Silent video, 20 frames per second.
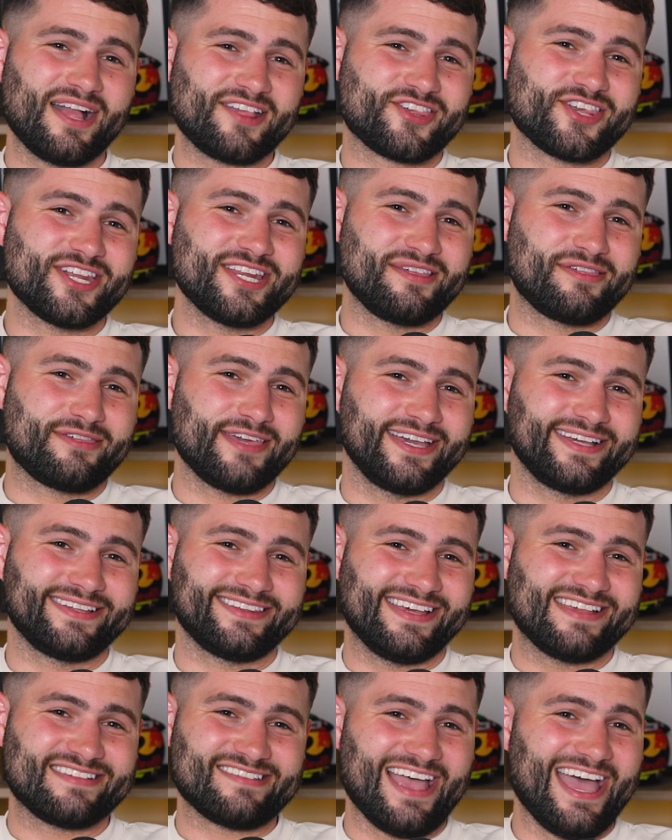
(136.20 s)
actually think
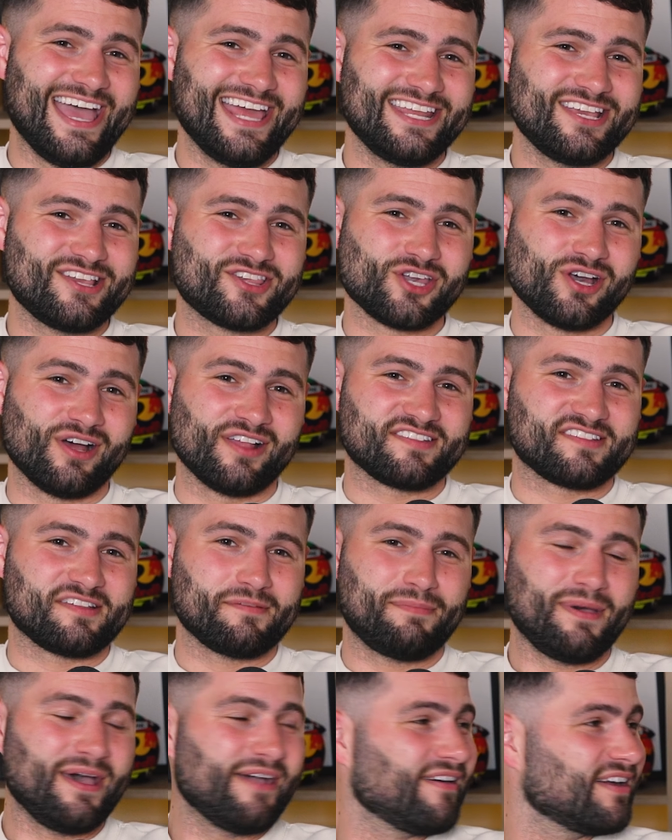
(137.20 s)
there's any chance
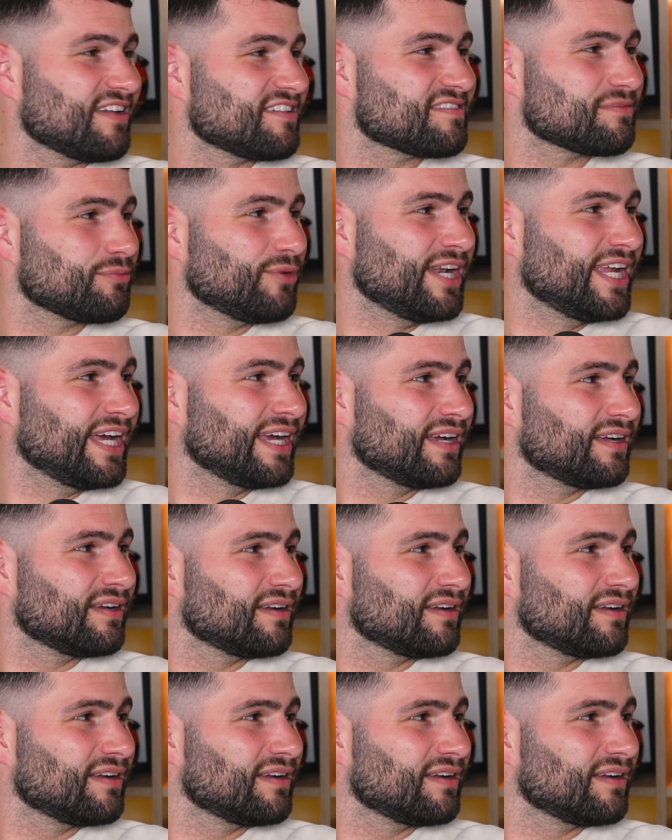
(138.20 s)
of Perez winning?